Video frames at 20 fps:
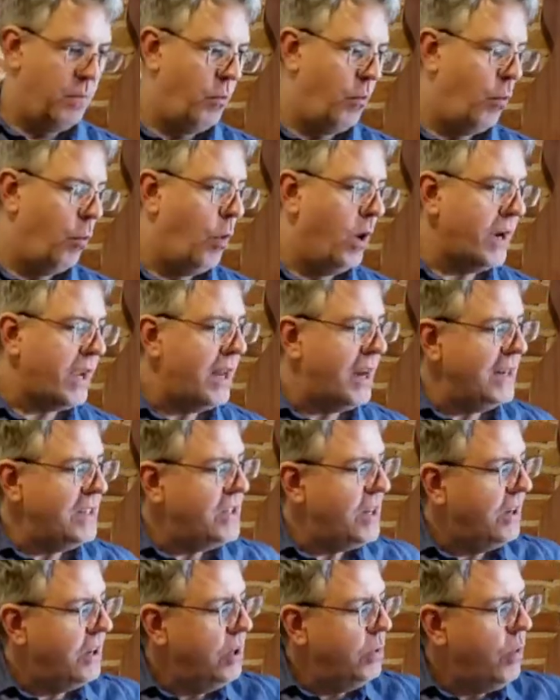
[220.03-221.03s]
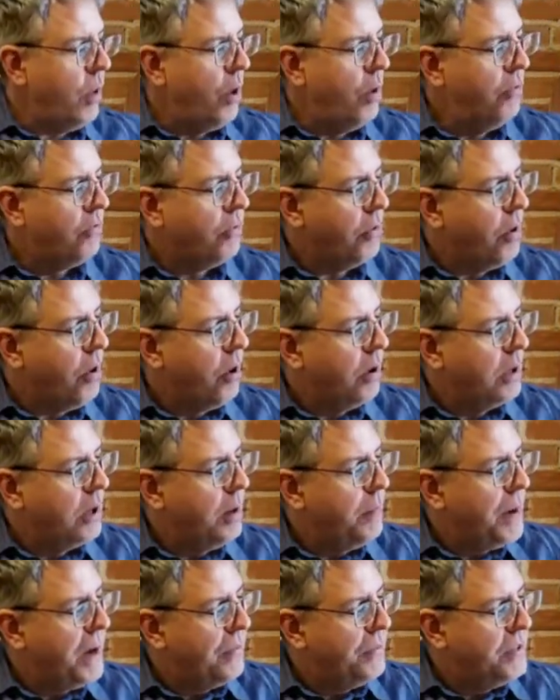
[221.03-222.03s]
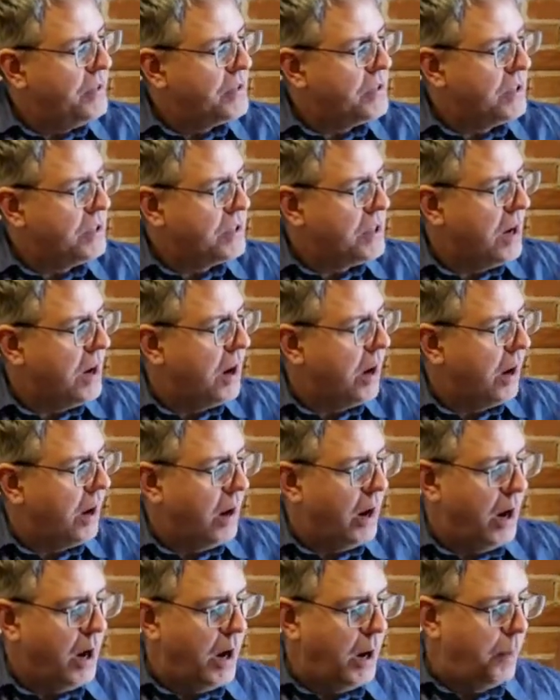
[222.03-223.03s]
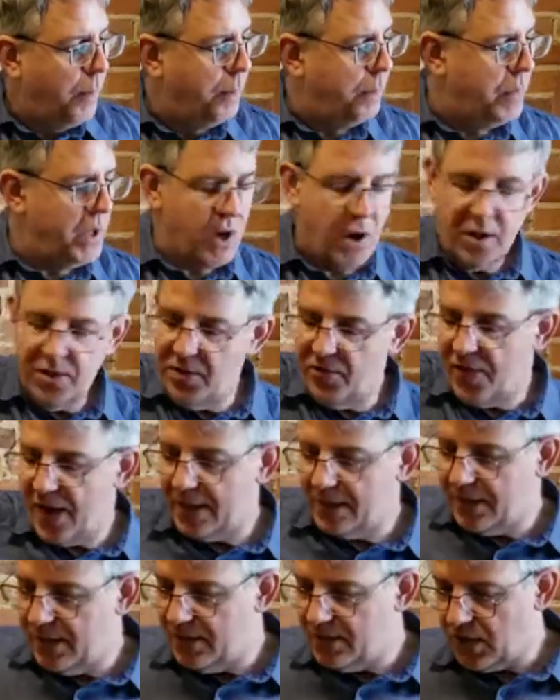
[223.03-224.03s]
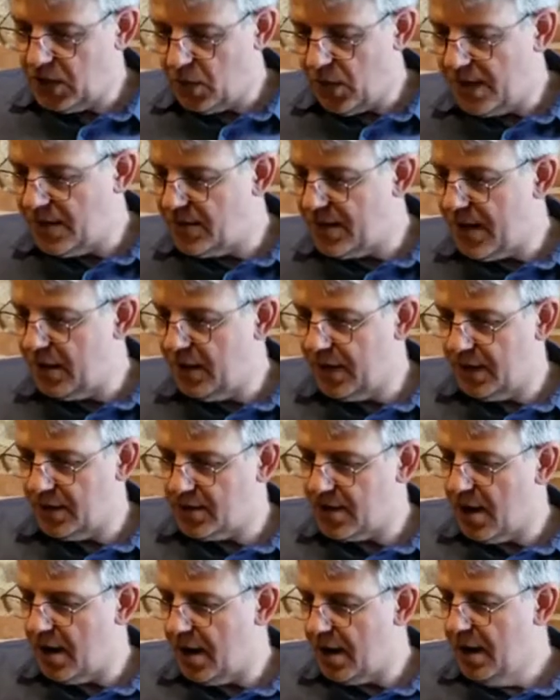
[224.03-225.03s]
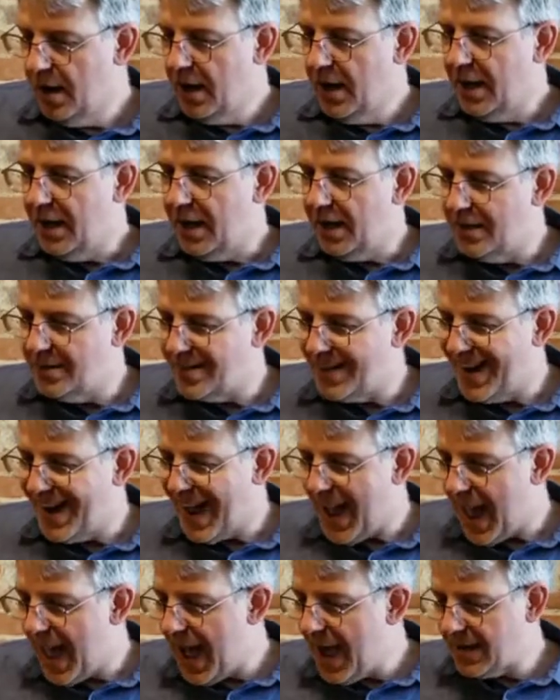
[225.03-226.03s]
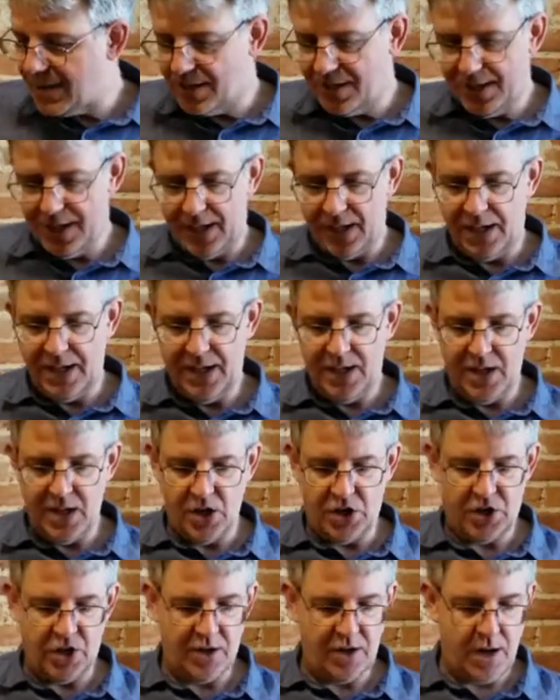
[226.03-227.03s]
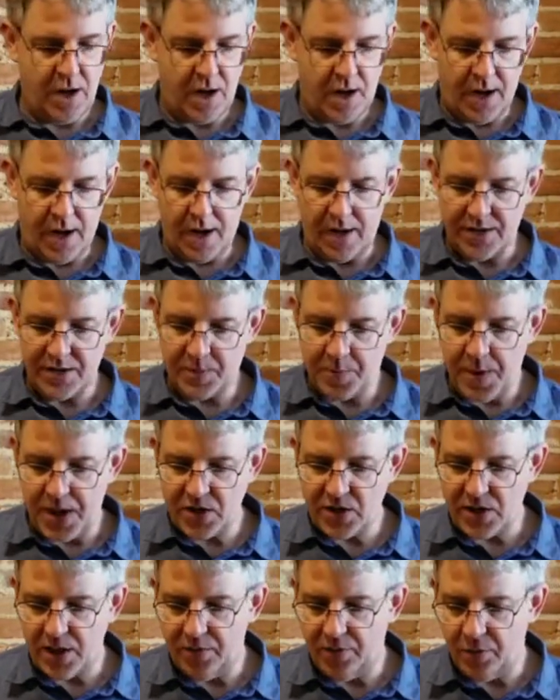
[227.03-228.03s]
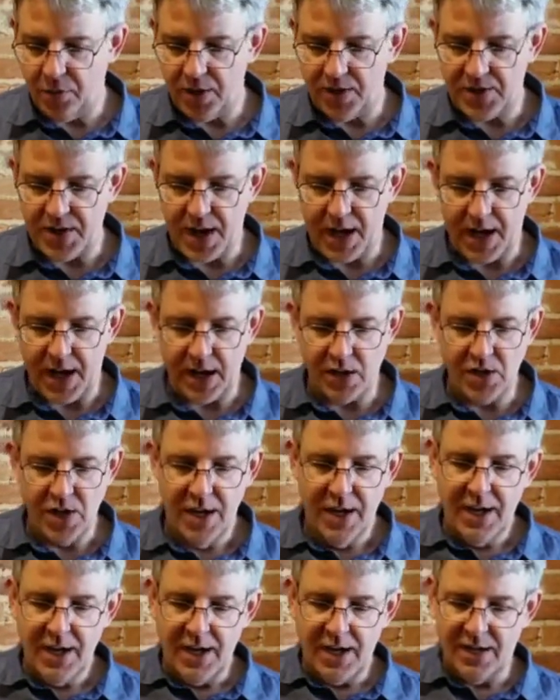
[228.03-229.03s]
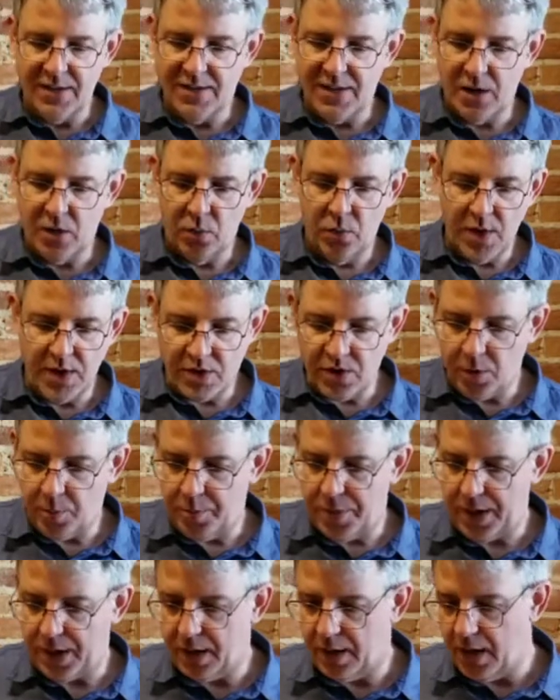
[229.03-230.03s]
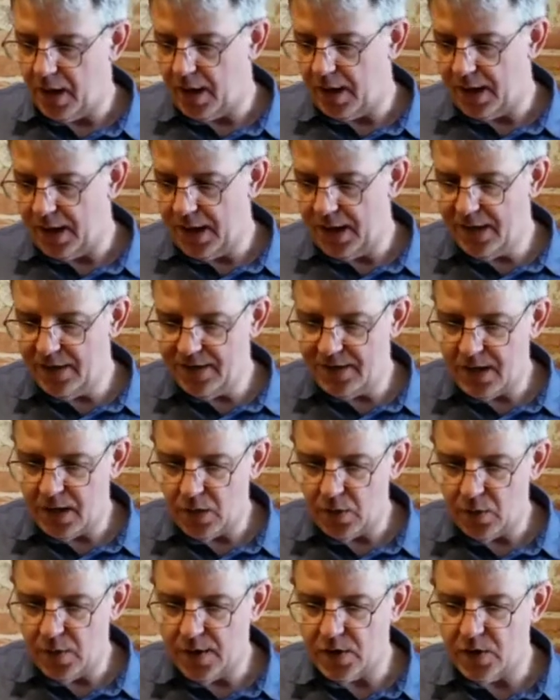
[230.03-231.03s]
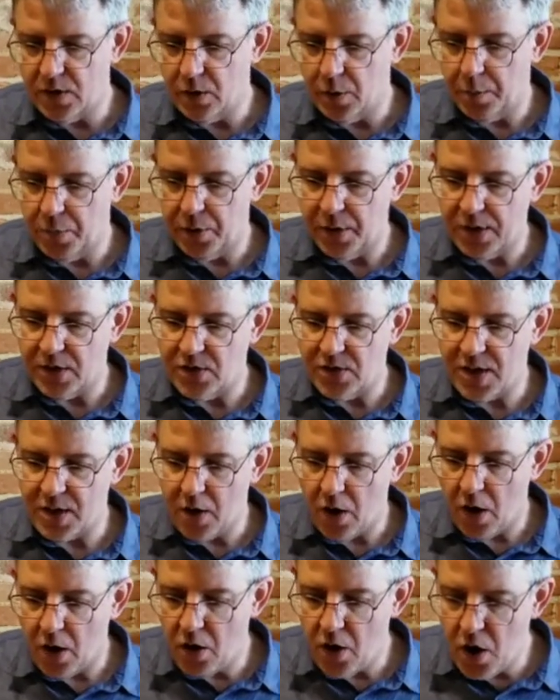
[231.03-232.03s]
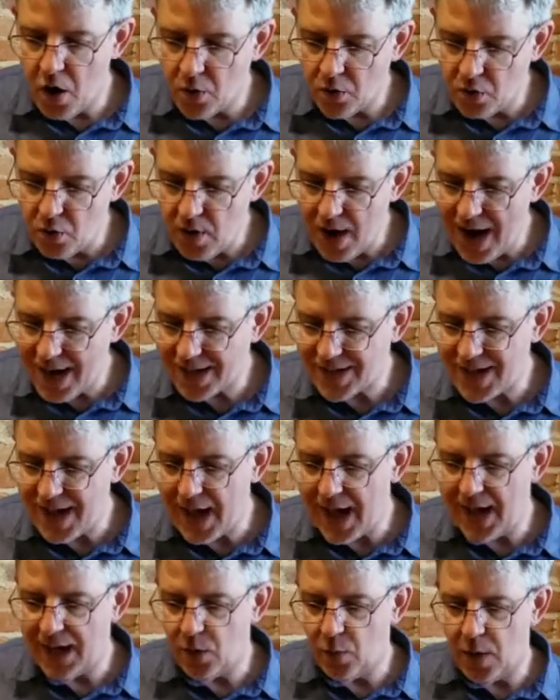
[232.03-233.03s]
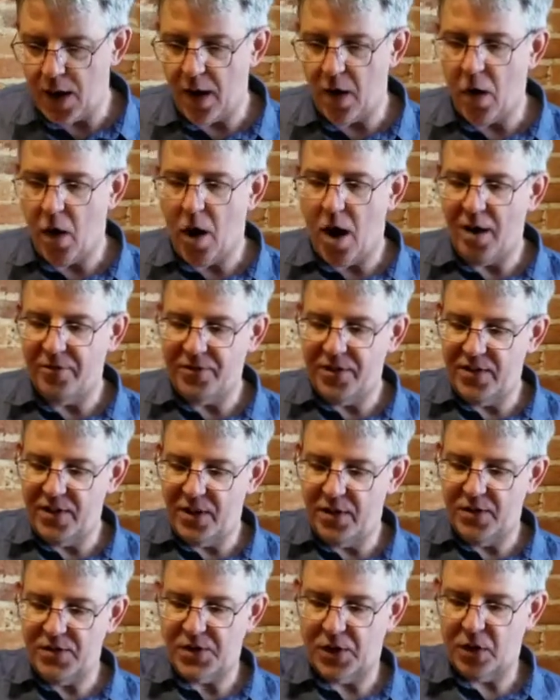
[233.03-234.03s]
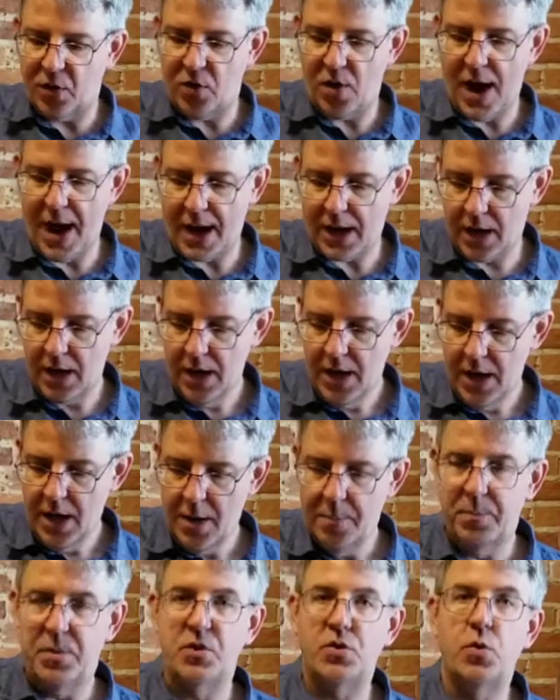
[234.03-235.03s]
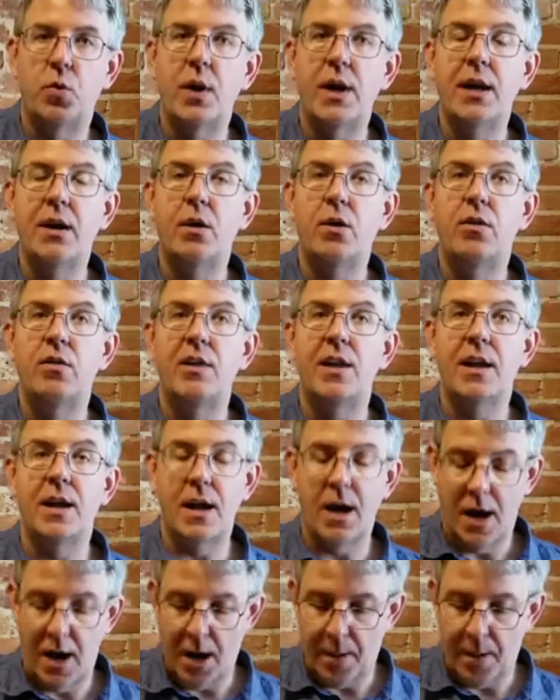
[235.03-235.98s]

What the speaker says: What can I tell you overall about this guitar? Beyond the fact that it is a great sounding guitar, it is in excellent condition, especially for its age. It is the original pickguard, it is the original bridge. There are no cracks anywhere. Often there is a crack between the